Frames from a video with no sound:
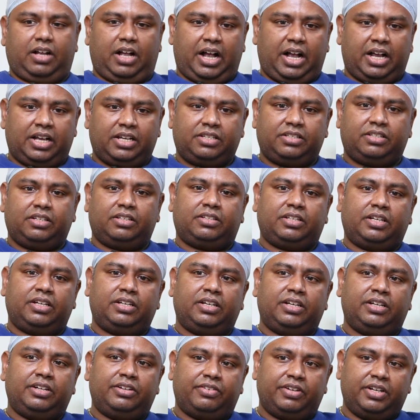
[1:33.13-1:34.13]
As the
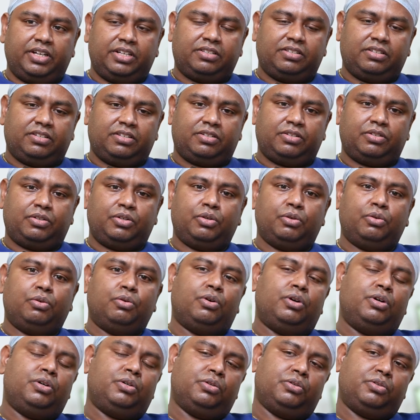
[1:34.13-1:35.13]
thing increases, you
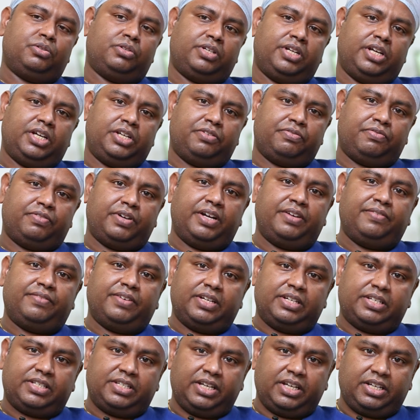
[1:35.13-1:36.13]
go on to stage five
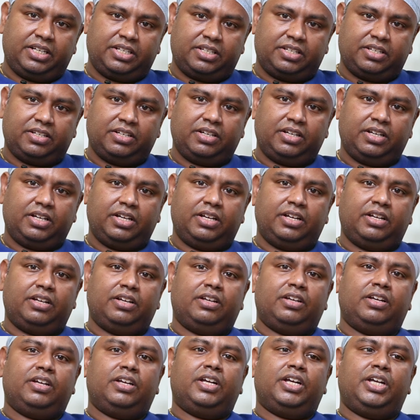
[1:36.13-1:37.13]
and six,
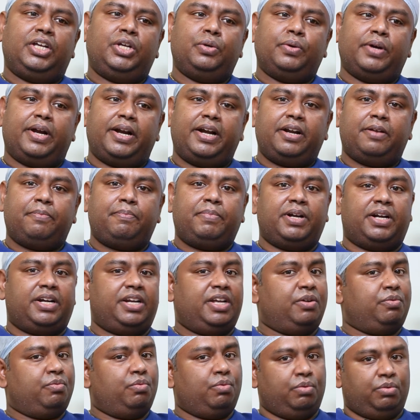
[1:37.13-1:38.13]
you end up
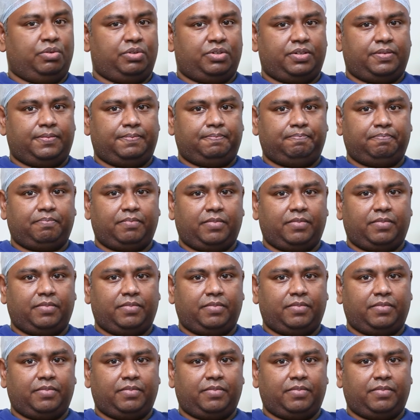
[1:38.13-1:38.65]
getting wounds.